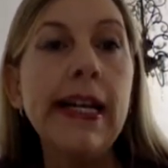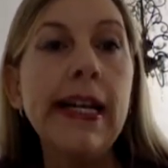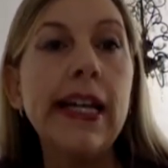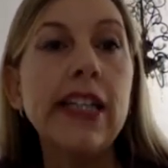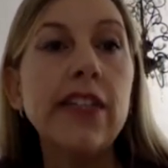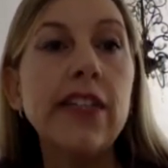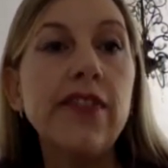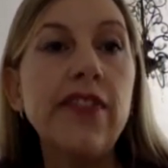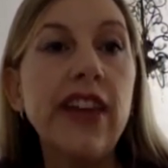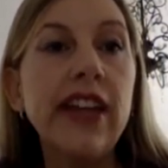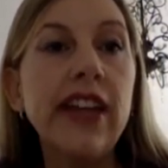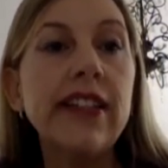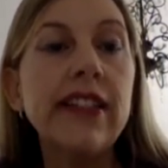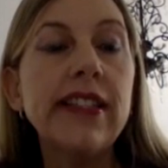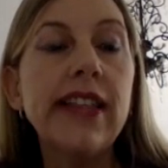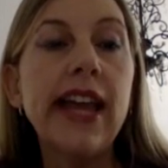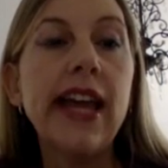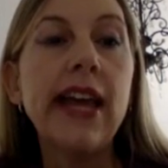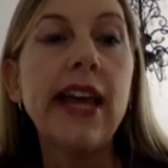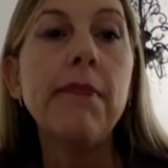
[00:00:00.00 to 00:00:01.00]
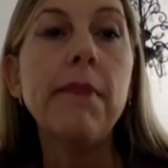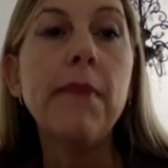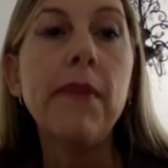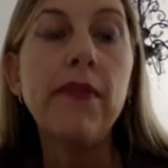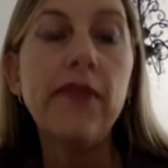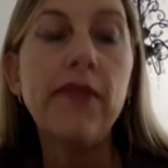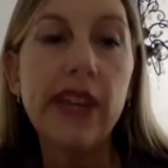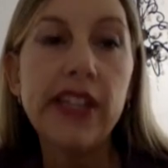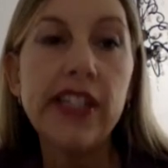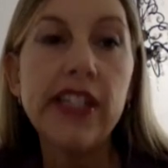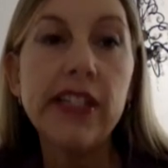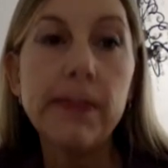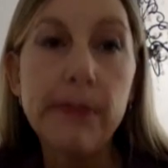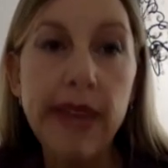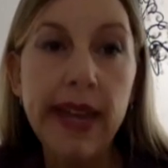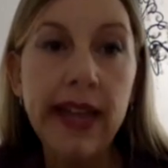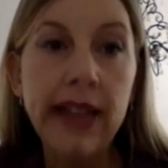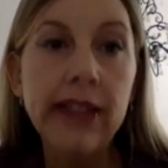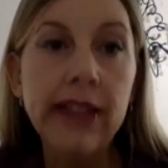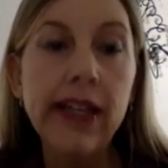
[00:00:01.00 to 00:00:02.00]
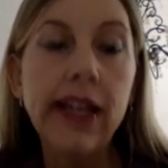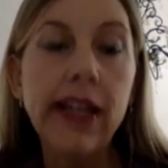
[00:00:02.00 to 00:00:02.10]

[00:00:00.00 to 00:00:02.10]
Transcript: It affects affected males